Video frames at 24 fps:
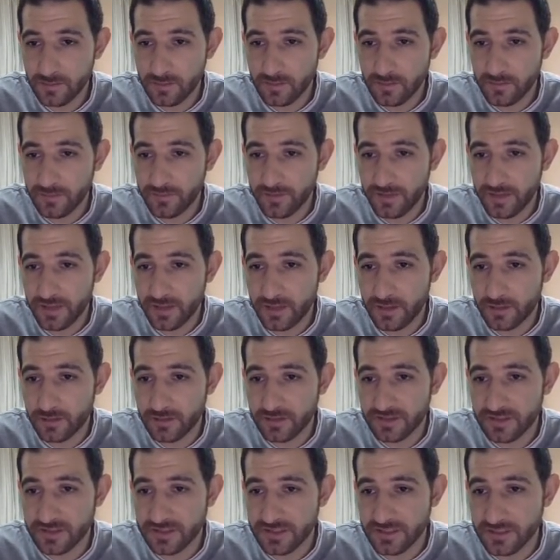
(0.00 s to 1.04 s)
of A
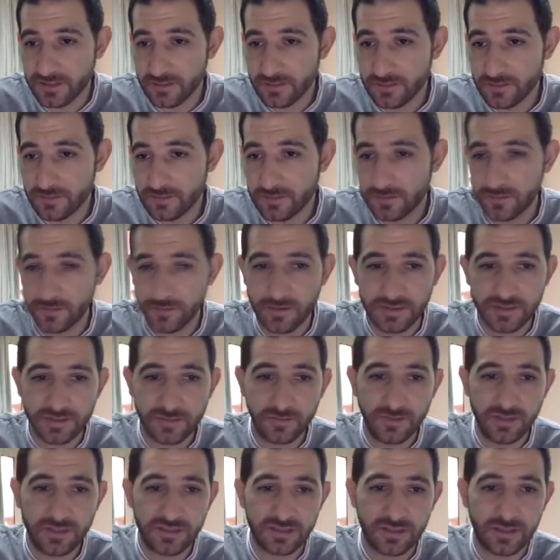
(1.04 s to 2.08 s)
cross C. So
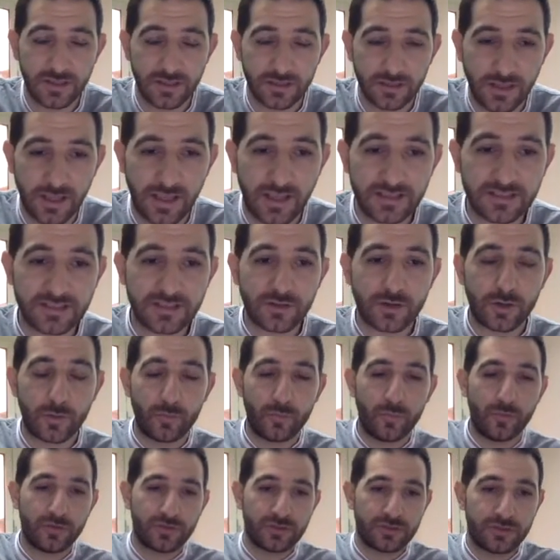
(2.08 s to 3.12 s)
this means that S
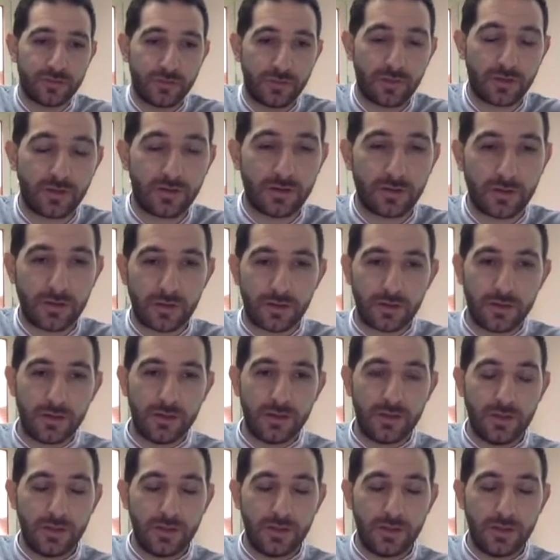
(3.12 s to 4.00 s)
composed with R,